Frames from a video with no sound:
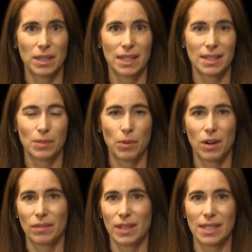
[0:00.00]
He's
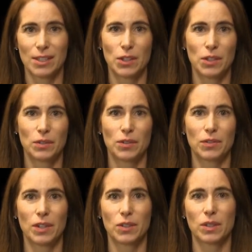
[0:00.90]
part of the Institute for
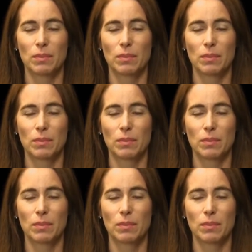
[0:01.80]
Functional